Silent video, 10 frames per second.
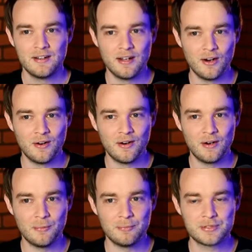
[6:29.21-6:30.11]
Now,
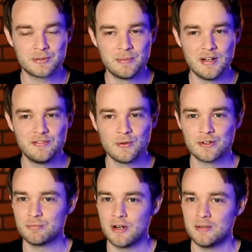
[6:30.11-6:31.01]
some of my
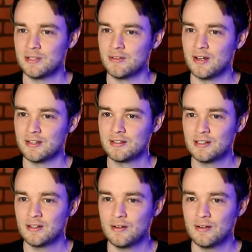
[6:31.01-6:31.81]
viewers might be like,